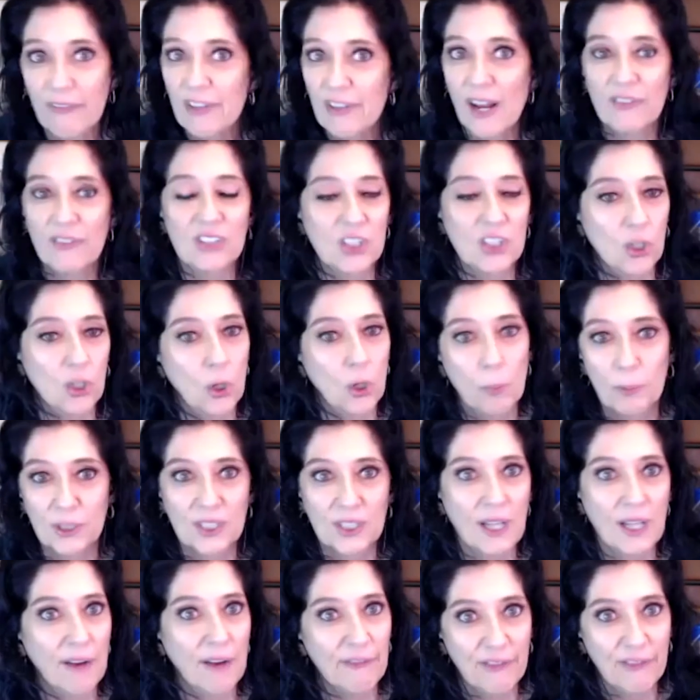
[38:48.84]
to have
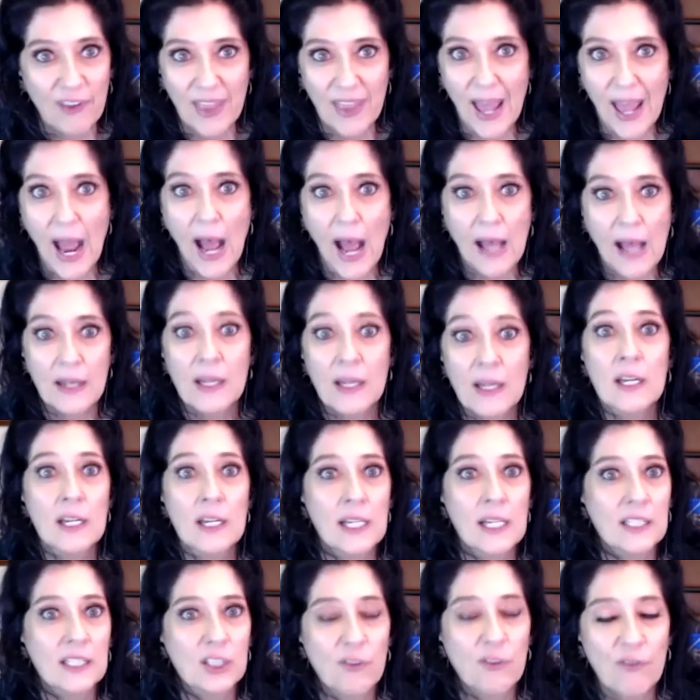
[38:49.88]
0% for that.
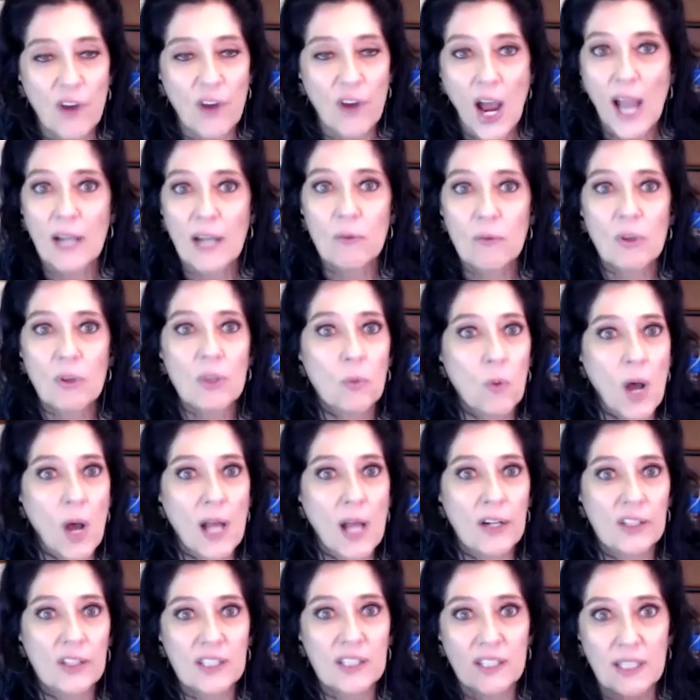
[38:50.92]
It's fine with the
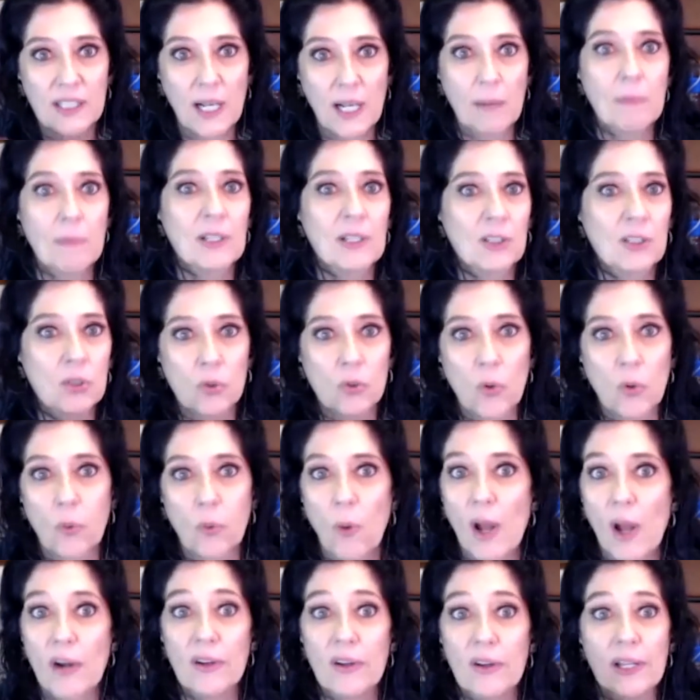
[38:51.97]
water because then it mixes with
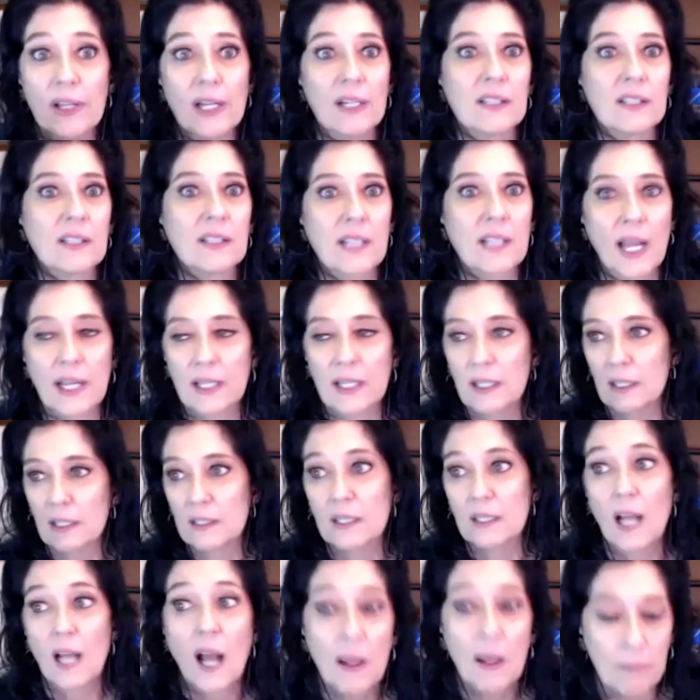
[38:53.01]
water. Then it's like
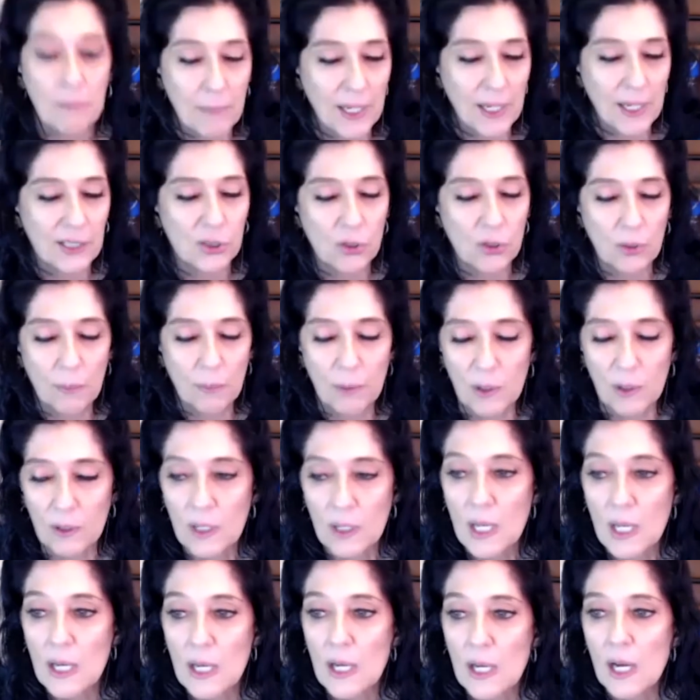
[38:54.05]

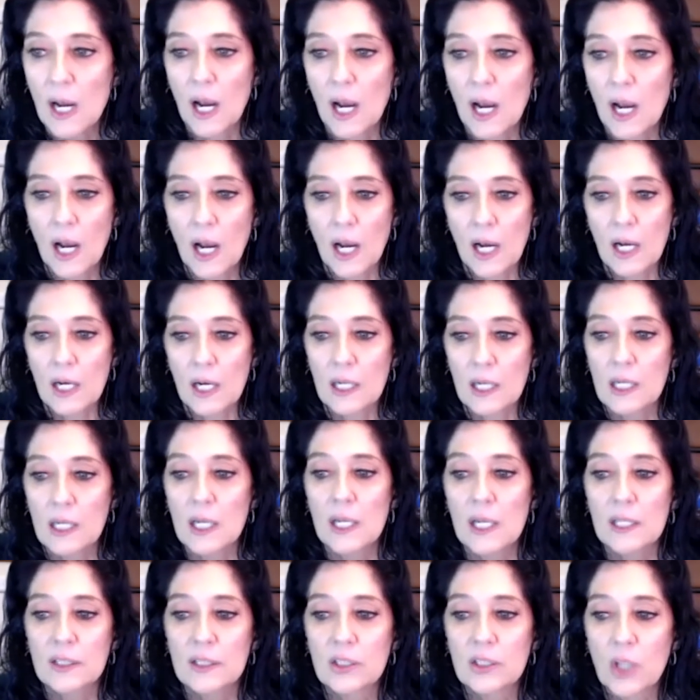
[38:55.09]
unmeasurable.
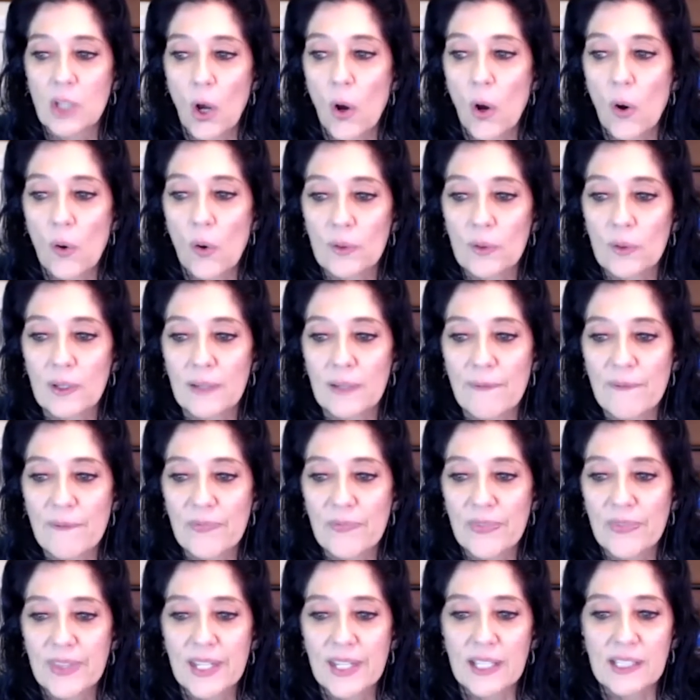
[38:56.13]
So
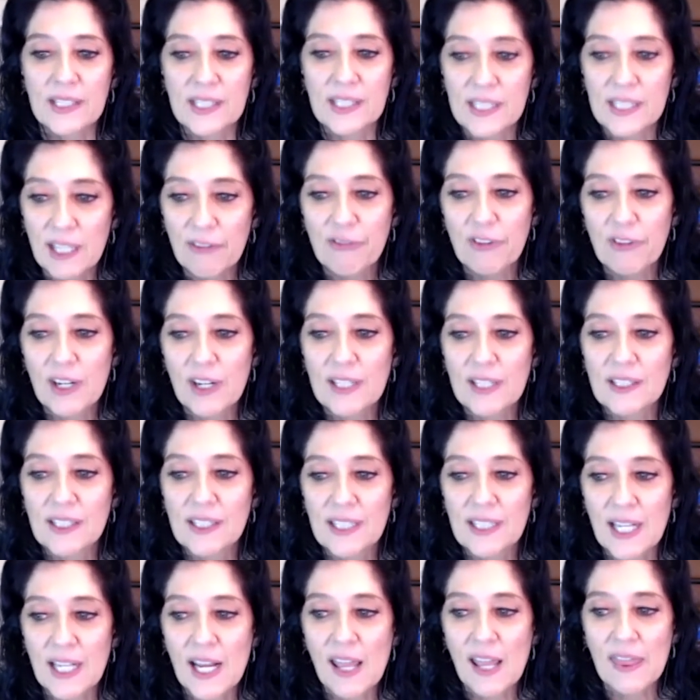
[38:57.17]
the
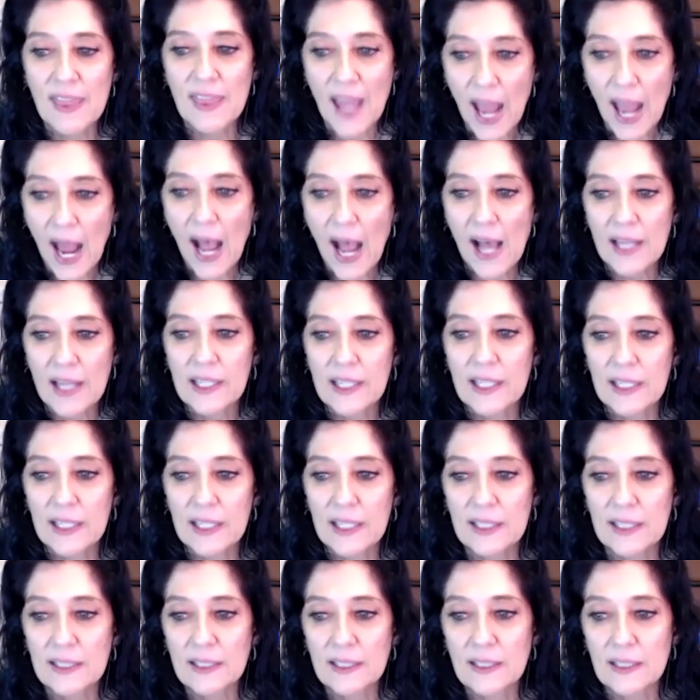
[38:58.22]
difference in that
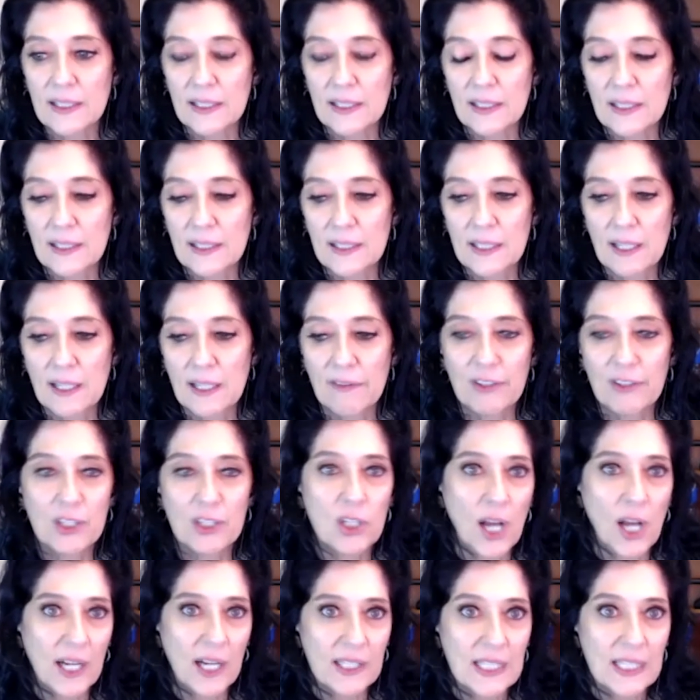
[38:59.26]
is if you
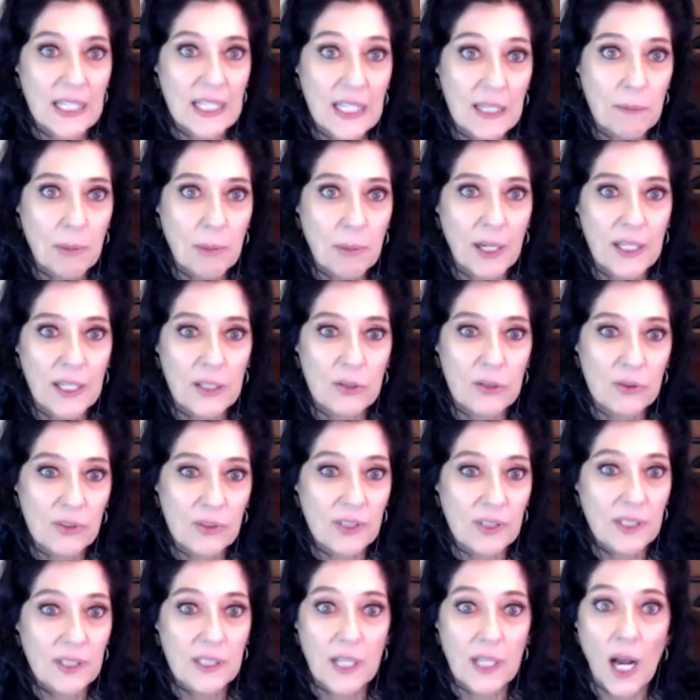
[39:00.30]
talk to anybody
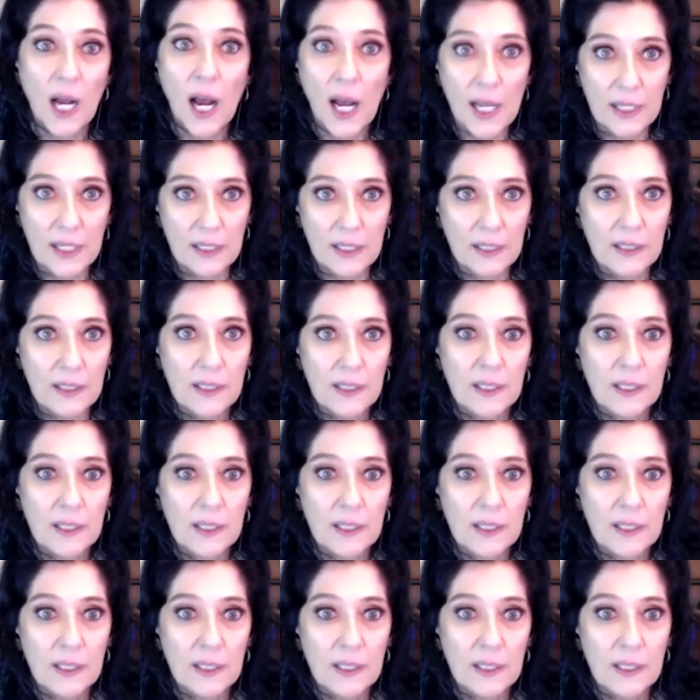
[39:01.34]
who's done